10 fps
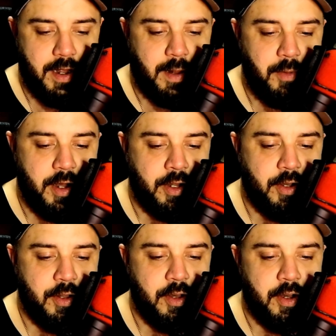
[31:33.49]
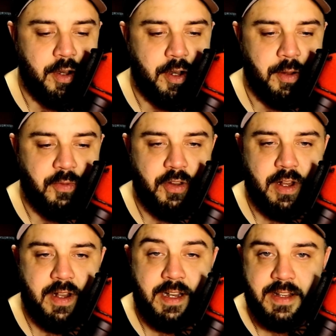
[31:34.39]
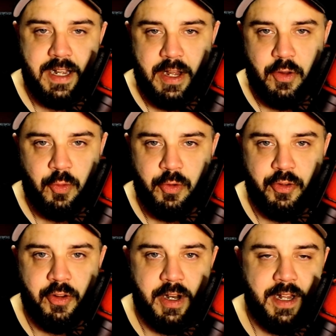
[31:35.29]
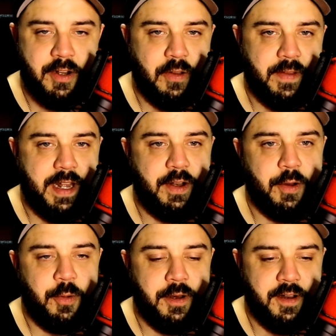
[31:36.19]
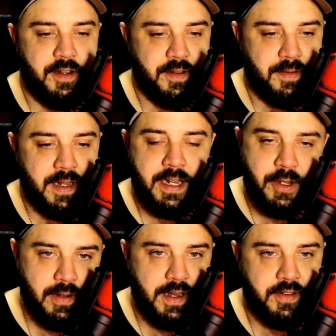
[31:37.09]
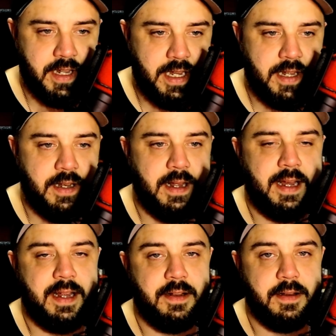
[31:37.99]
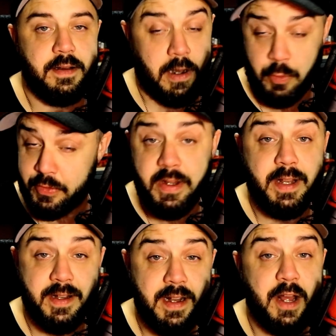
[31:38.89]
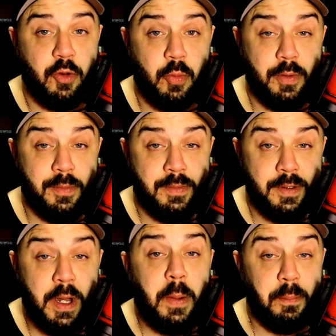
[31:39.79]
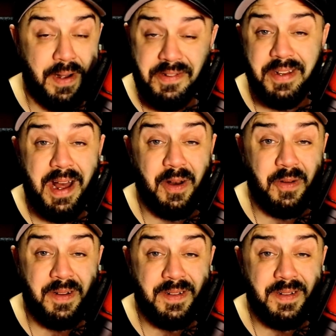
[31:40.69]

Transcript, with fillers: I'm not gonna uh, upsell anything else. We're just gonna end on that note. Uh, thank you guys again, and uh, I'll see you in the next one. Peace out.